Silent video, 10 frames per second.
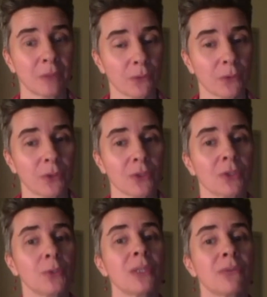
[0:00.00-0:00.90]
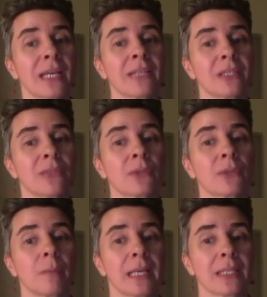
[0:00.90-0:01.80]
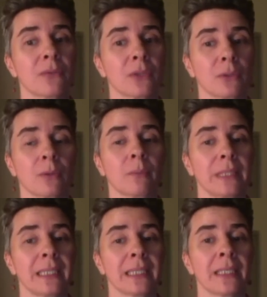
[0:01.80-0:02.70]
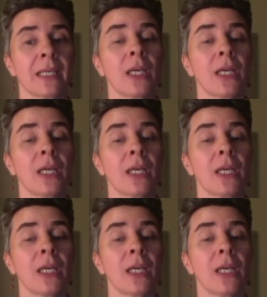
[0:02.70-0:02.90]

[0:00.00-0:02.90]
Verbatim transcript: first unify the different parts of your own being,